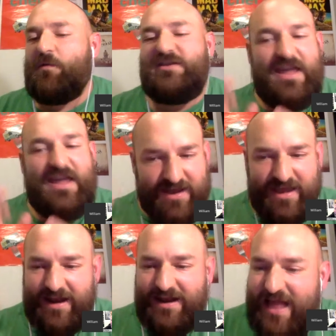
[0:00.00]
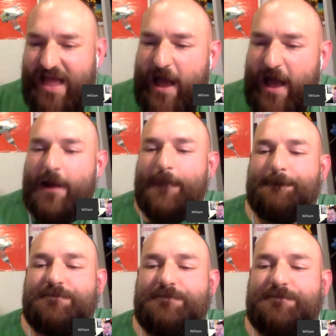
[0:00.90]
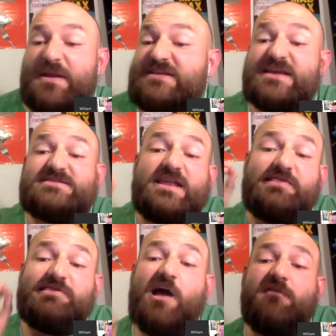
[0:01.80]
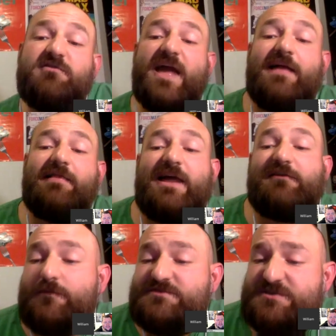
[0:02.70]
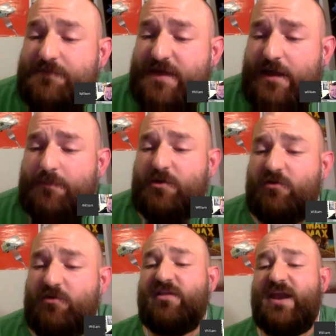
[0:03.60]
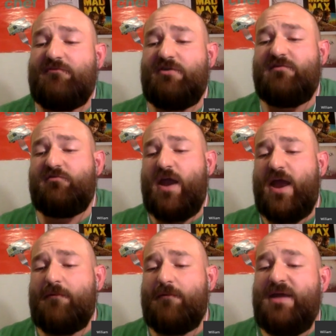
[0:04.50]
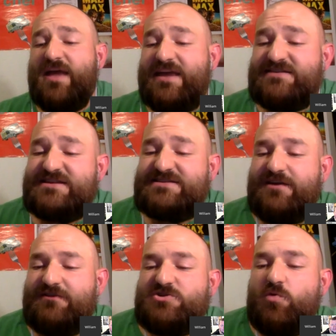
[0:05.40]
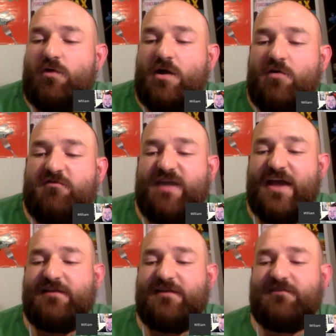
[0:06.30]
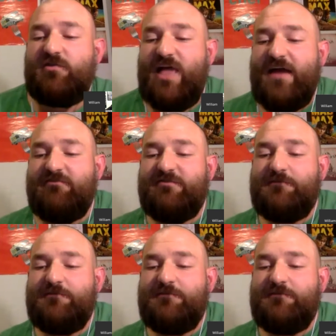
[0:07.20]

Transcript: you, Dave. I get it. But he says he loved the hell out of Crimson Peak, beautiful in every frame. He's a Del Toro fan for life.